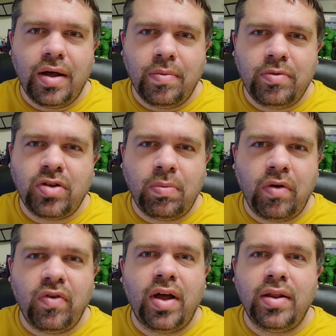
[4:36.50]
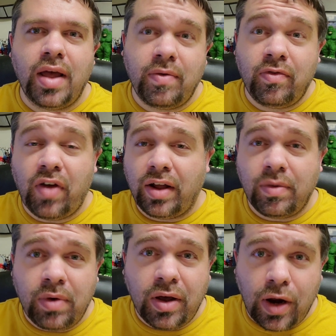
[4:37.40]
summer event. The fact that
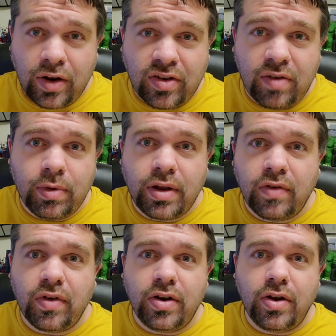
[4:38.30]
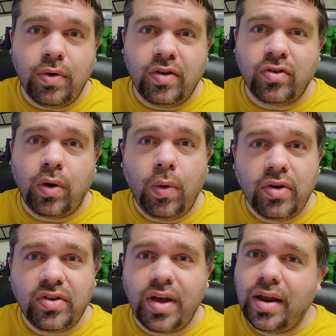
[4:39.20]
we're getting Steve McNiven doing Star
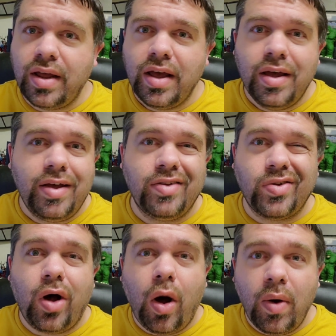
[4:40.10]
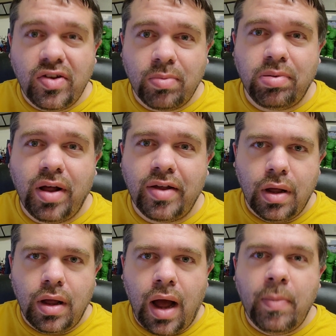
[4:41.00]
Wars again is always a
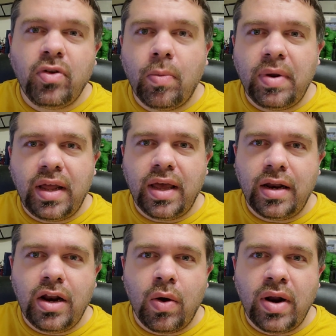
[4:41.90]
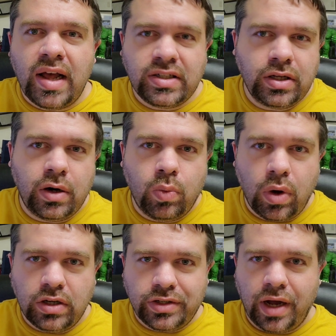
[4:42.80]
plus. I'm just hoping to get, a nice little
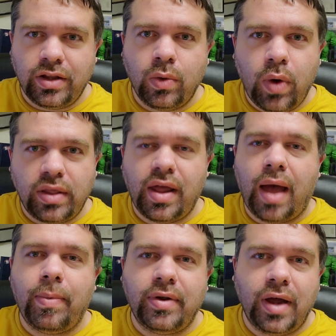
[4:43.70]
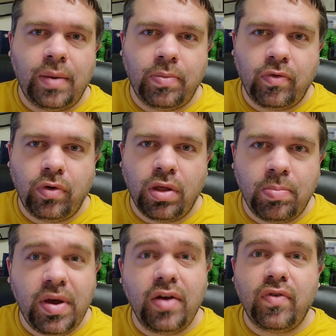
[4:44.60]
one-shot to whet the appetite before the
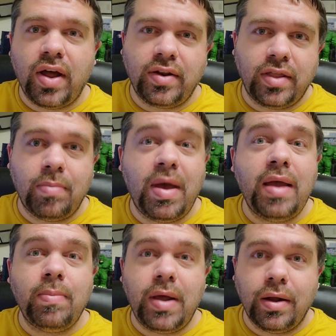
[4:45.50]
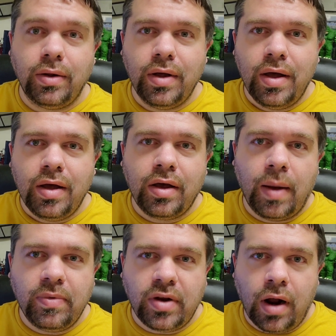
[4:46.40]
big event, the main meal,
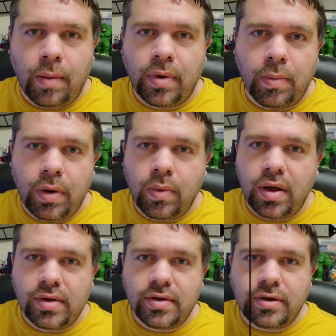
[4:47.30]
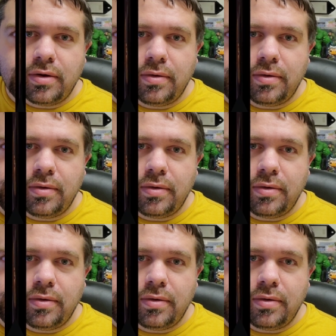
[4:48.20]
comes in upcoming weeks.